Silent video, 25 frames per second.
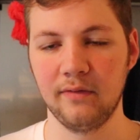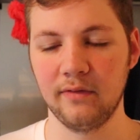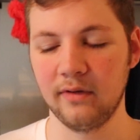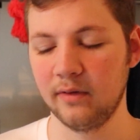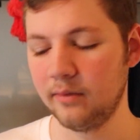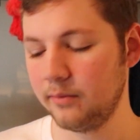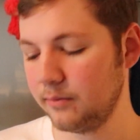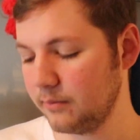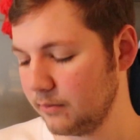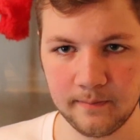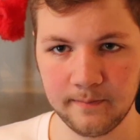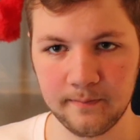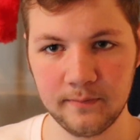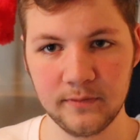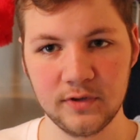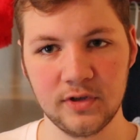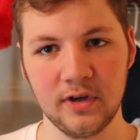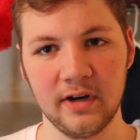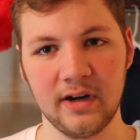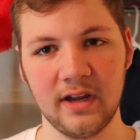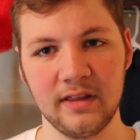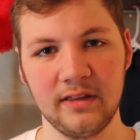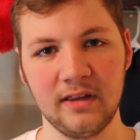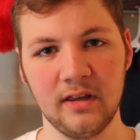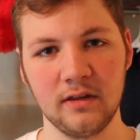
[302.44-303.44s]
of it. So
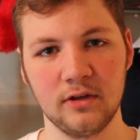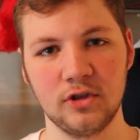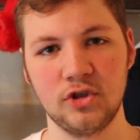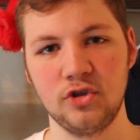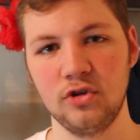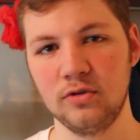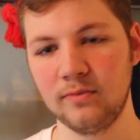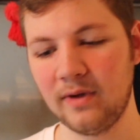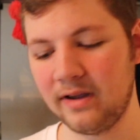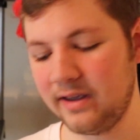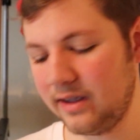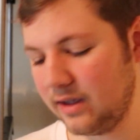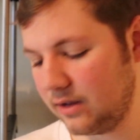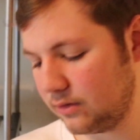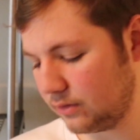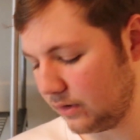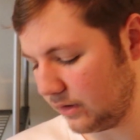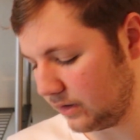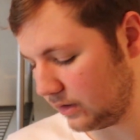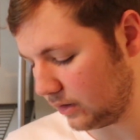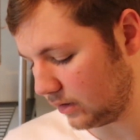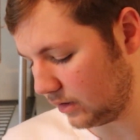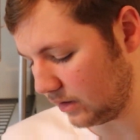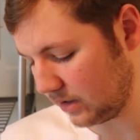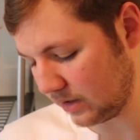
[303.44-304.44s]
I got the other shoe in my hand
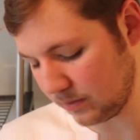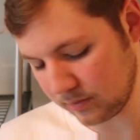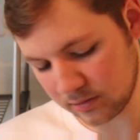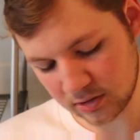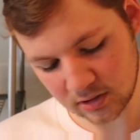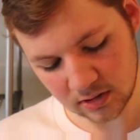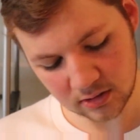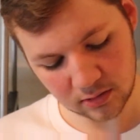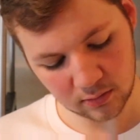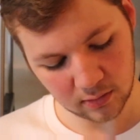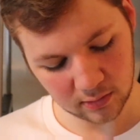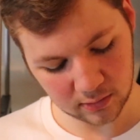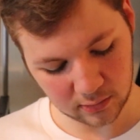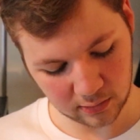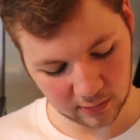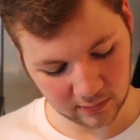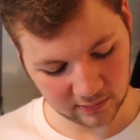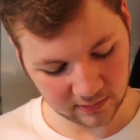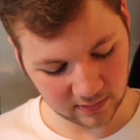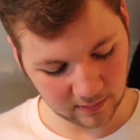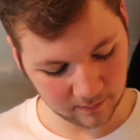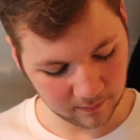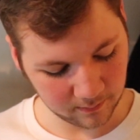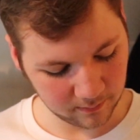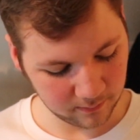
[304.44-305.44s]
right here, and I'm just gonna do a
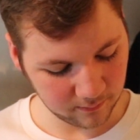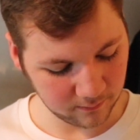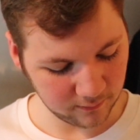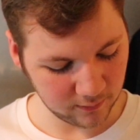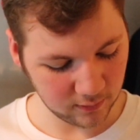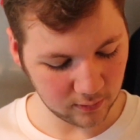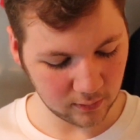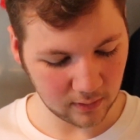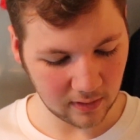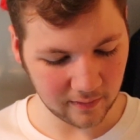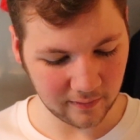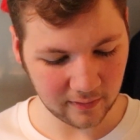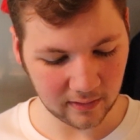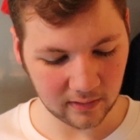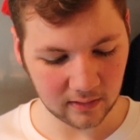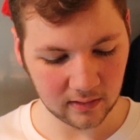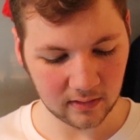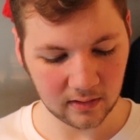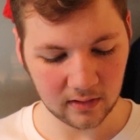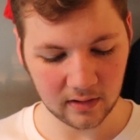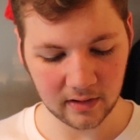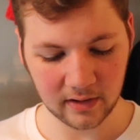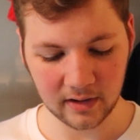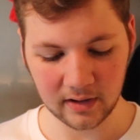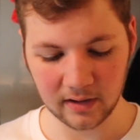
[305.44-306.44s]
close up view of it,
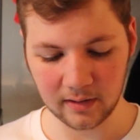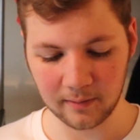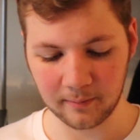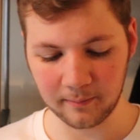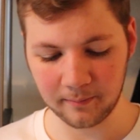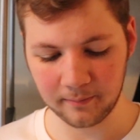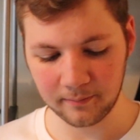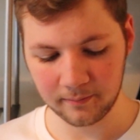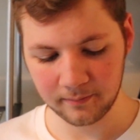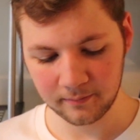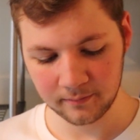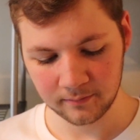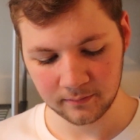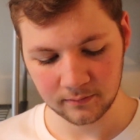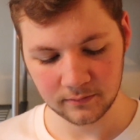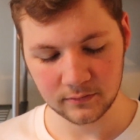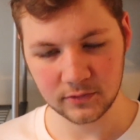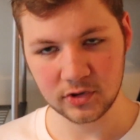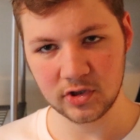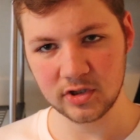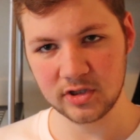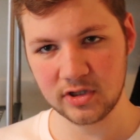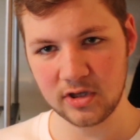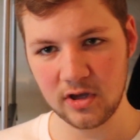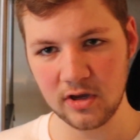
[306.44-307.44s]

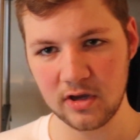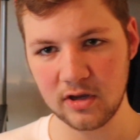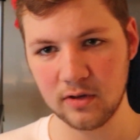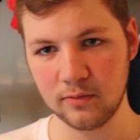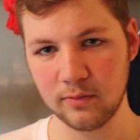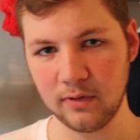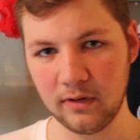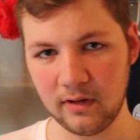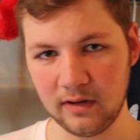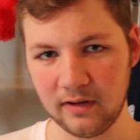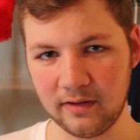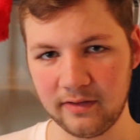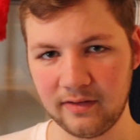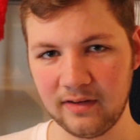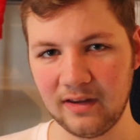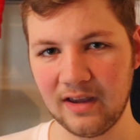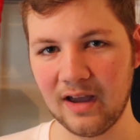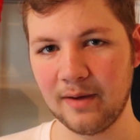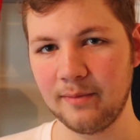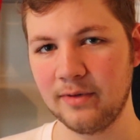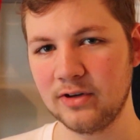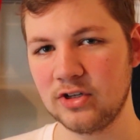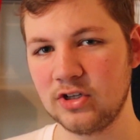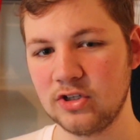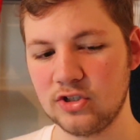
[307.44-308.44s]
just so you can really see
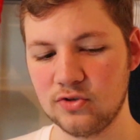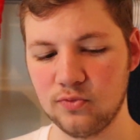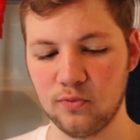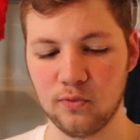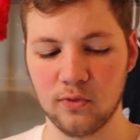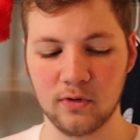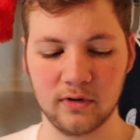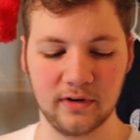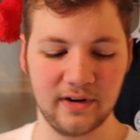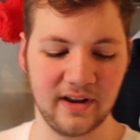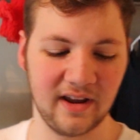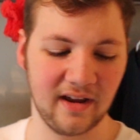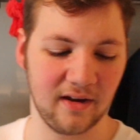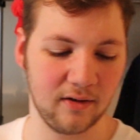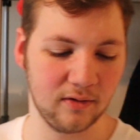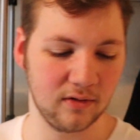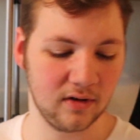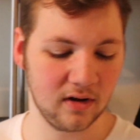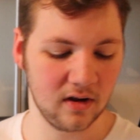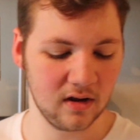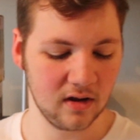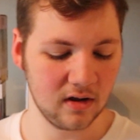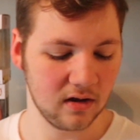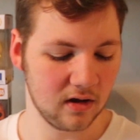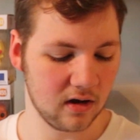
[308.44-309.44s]
how much it's worn
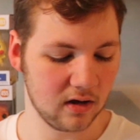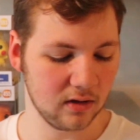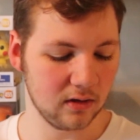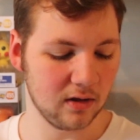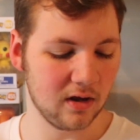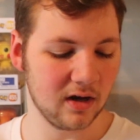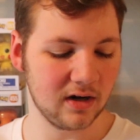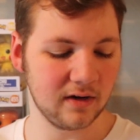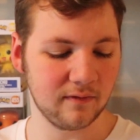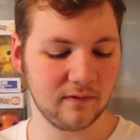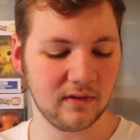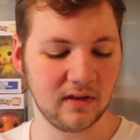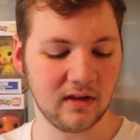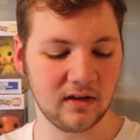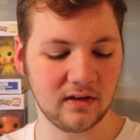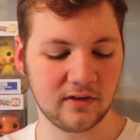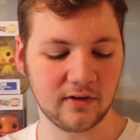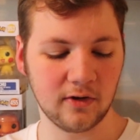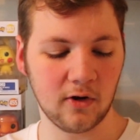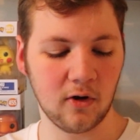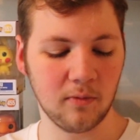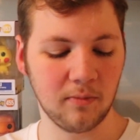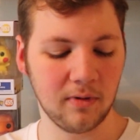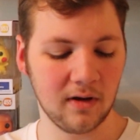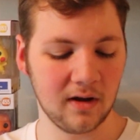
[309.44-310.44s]
down. A lot of the
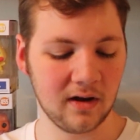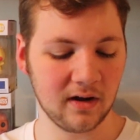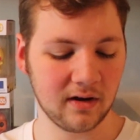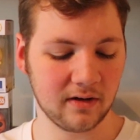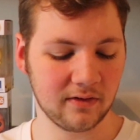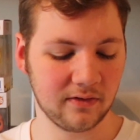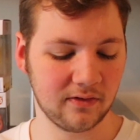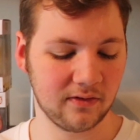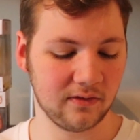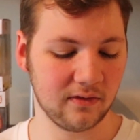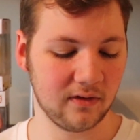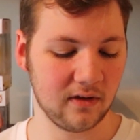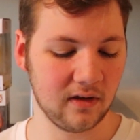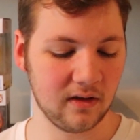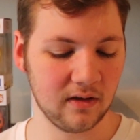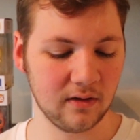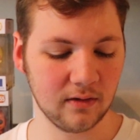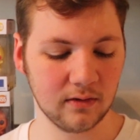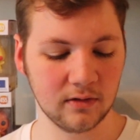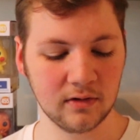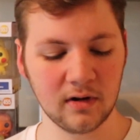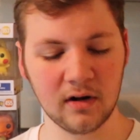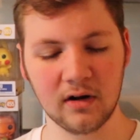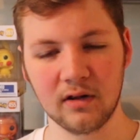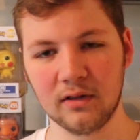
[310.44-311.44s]
toe box,
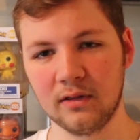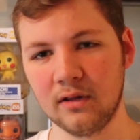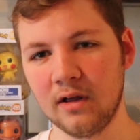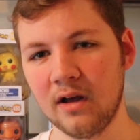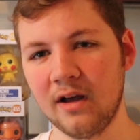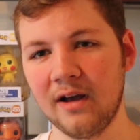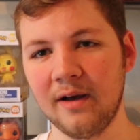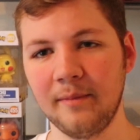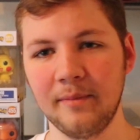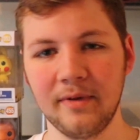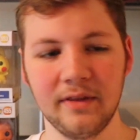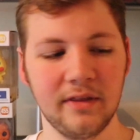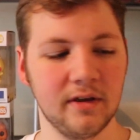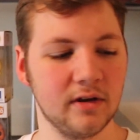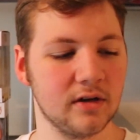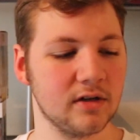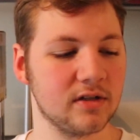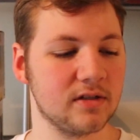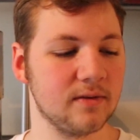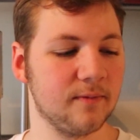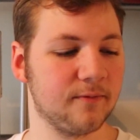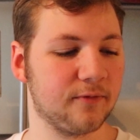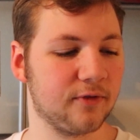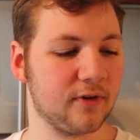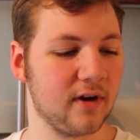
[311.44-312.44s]
or not a lot, but
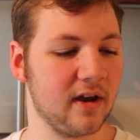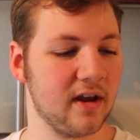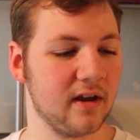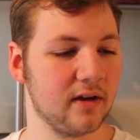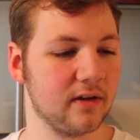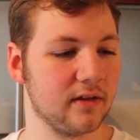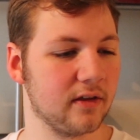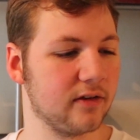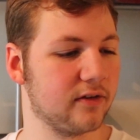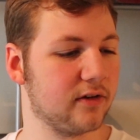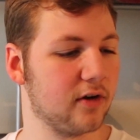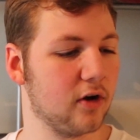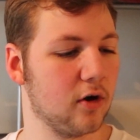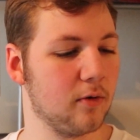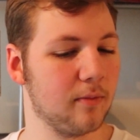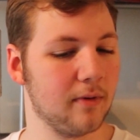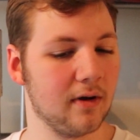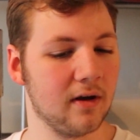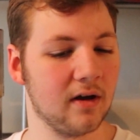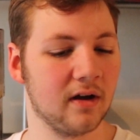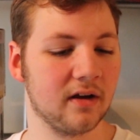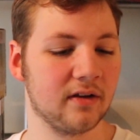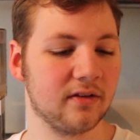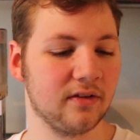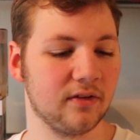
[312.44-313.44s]
there's some fraying on the toe
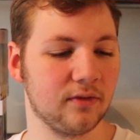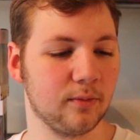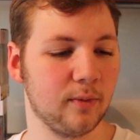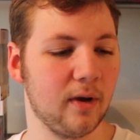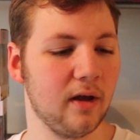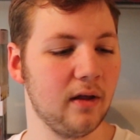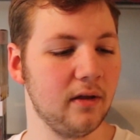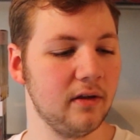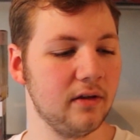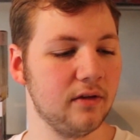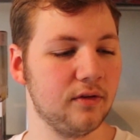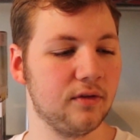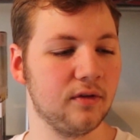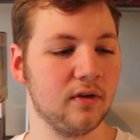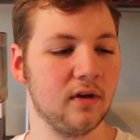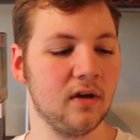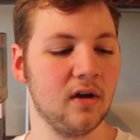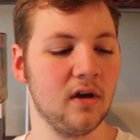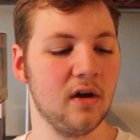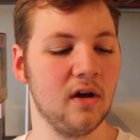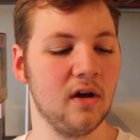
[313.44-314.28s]
box as well as